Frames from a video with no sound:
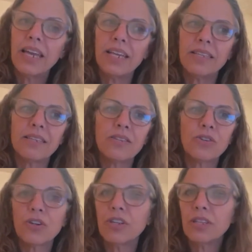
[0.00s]
It's
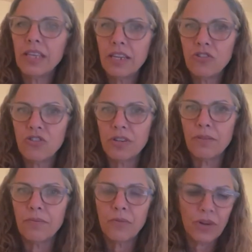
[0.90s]

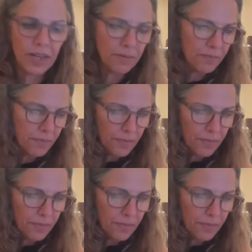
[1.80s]
circulation, right?